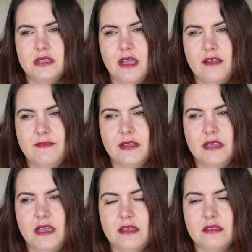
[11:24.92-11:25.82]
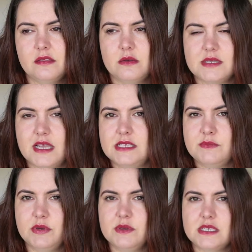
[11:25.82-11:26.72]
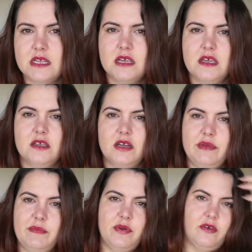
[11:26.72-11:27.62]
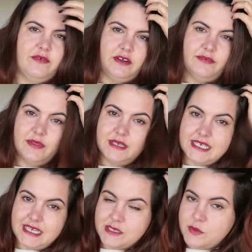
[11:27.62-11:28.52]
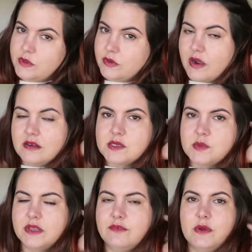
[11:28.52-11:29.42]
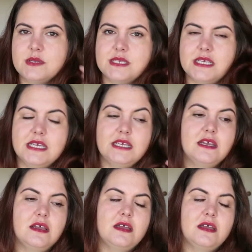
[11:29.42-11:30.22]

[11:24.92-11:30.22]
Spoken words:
I feel like those kinds of boots are going to be perfect for the days where the ground's really frosty,